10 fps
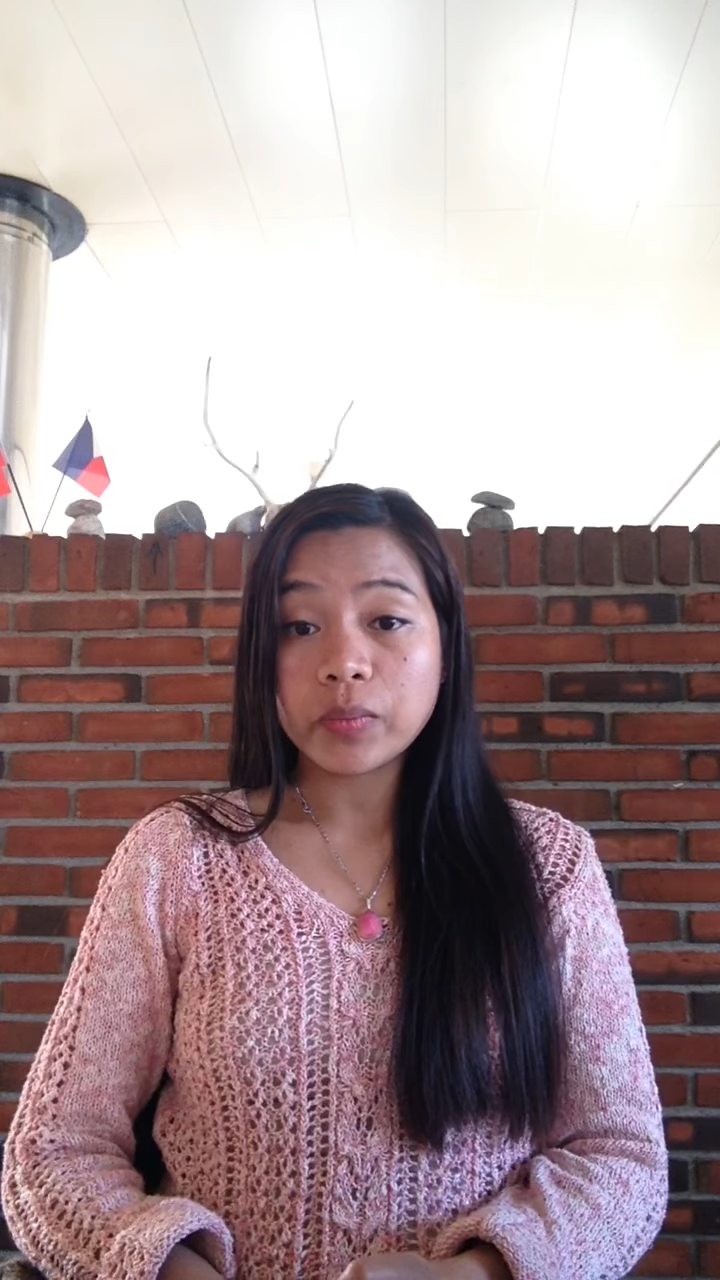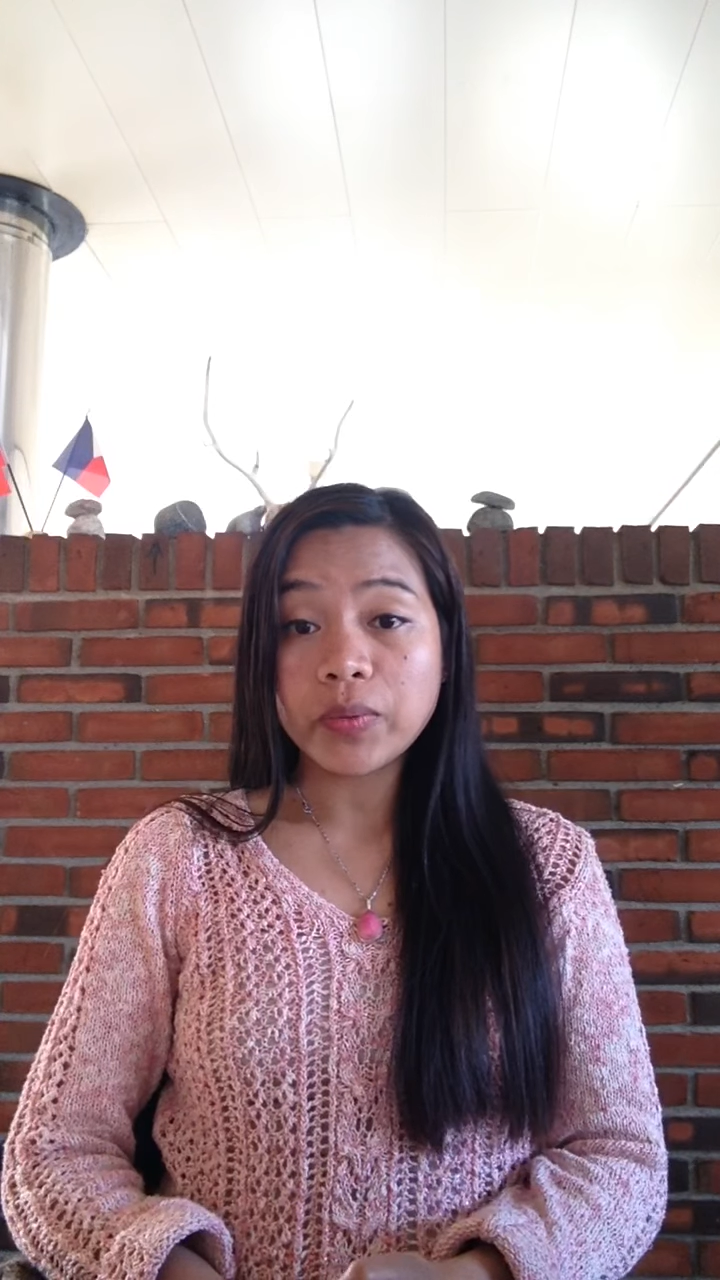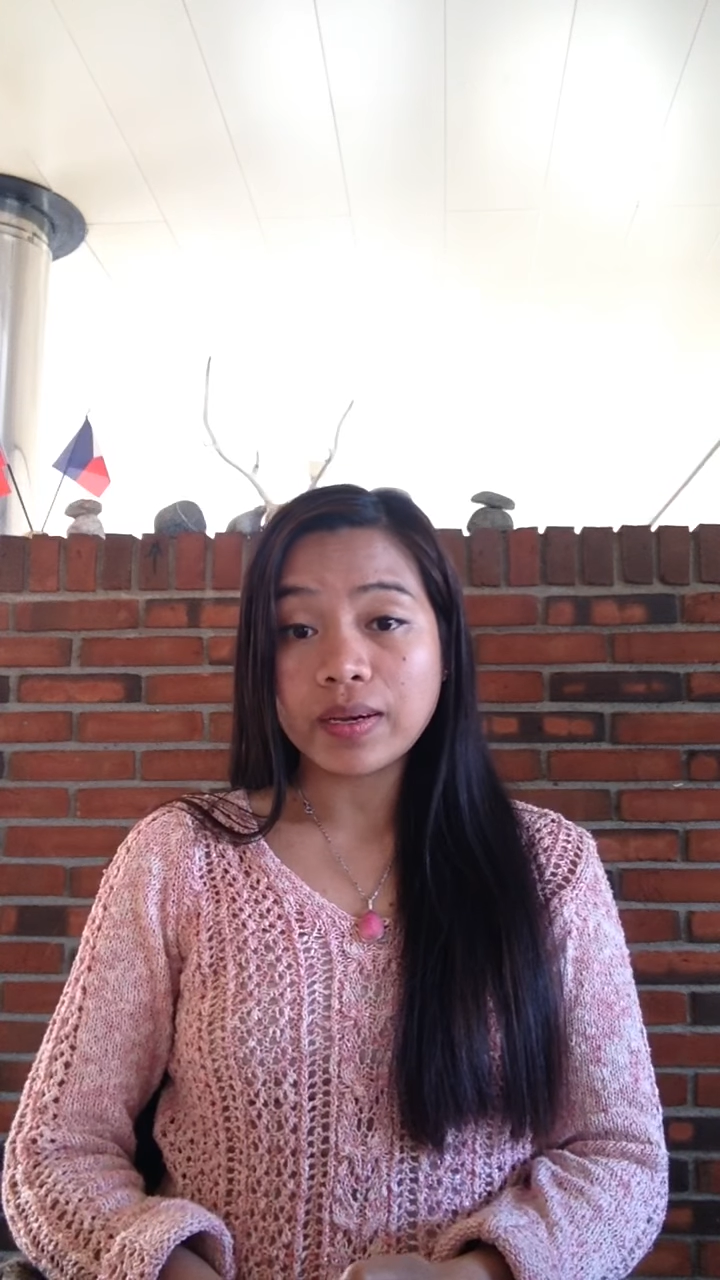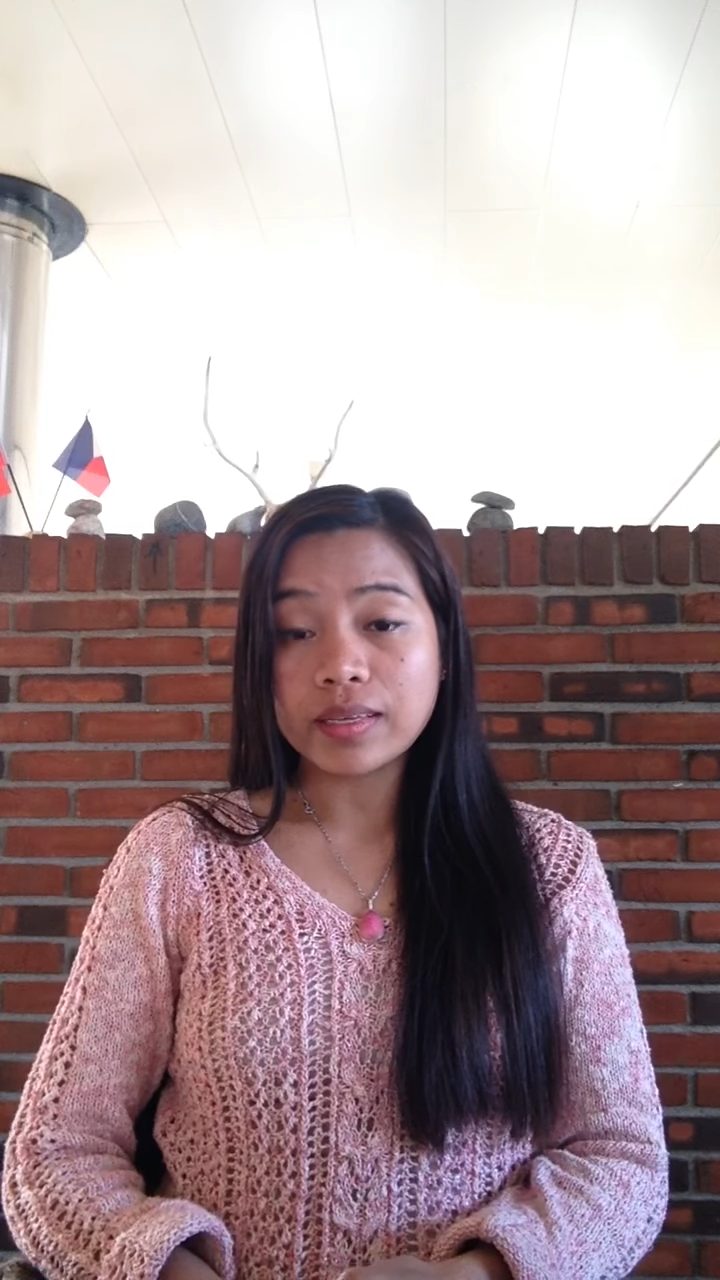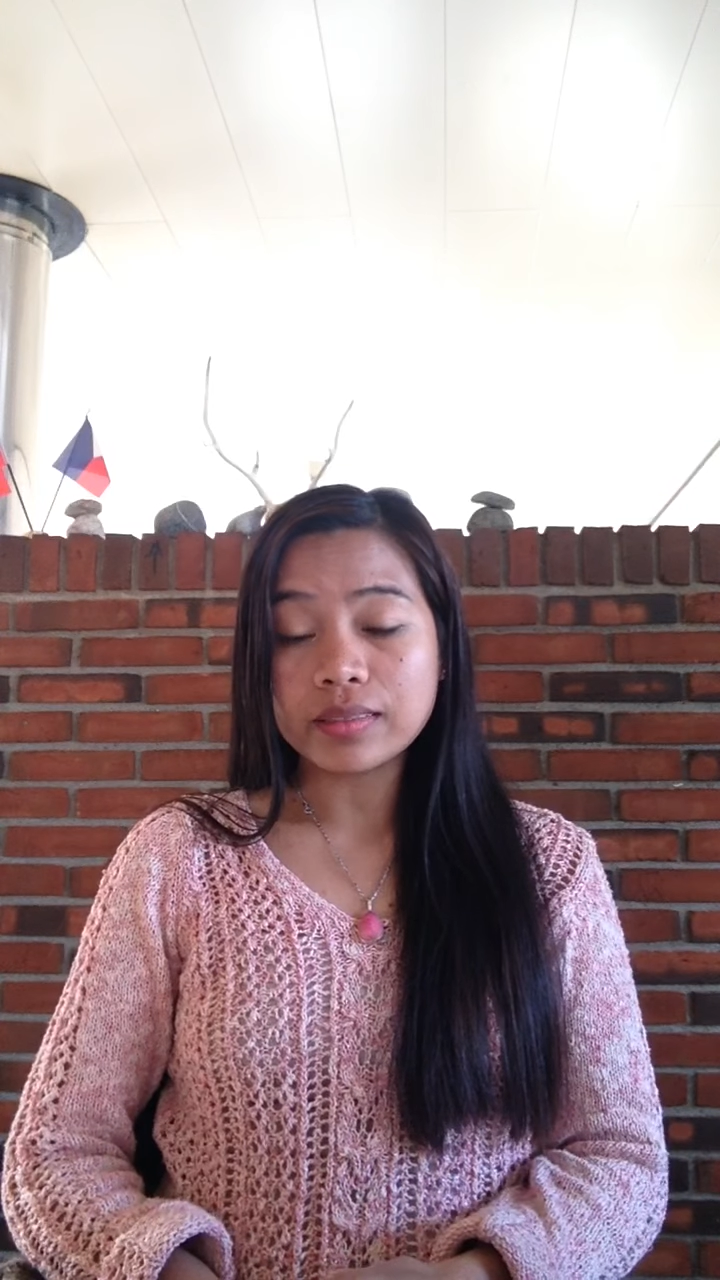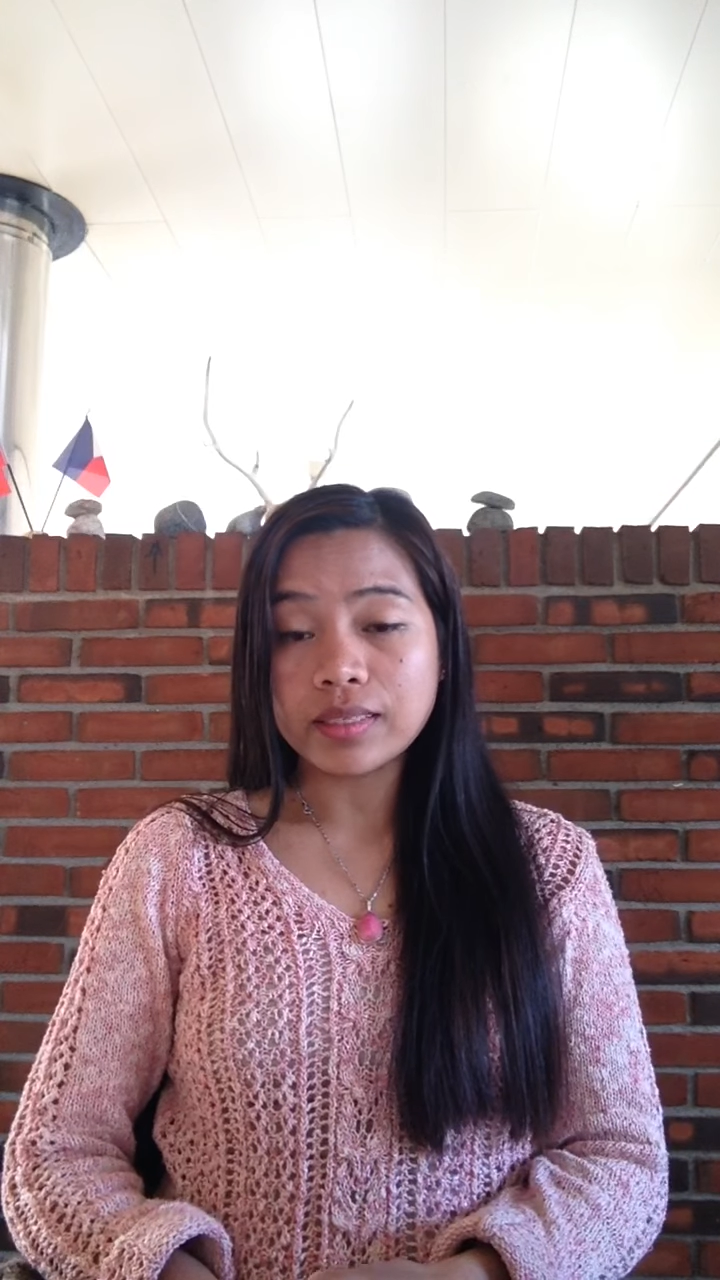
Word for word: Greenland,